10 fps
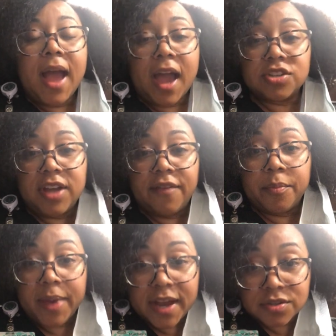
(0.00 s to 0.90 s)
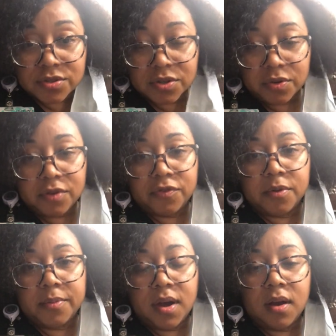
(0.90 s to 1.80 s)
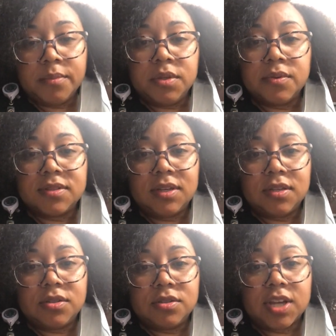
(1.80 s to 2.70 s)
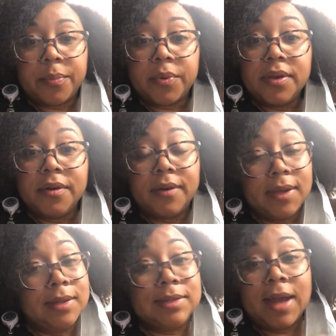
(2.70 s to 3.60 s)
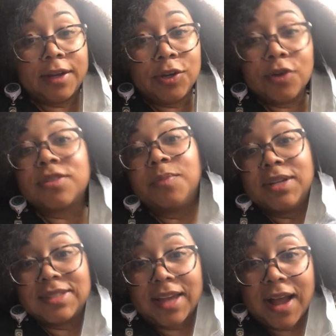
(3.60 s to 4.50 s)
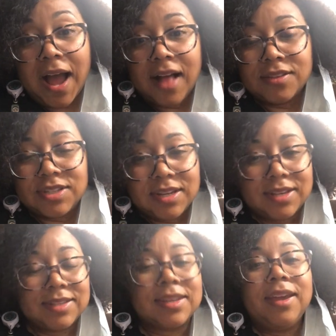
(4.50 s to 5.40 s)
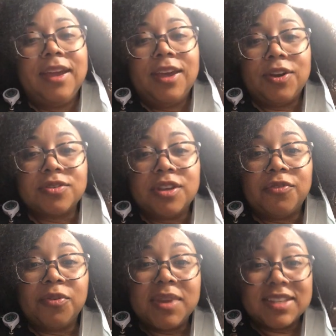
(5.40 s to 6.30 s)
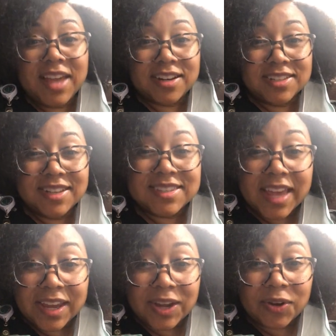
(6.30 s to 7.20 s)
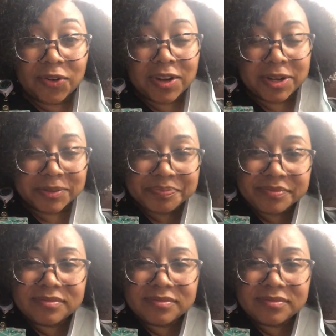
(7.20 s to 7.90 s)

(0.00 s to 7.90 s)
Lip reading: I actually have a bachelor's degree from UNC Chapel Hill, not in nursing but in psychology, because nursing for me is actually a second career.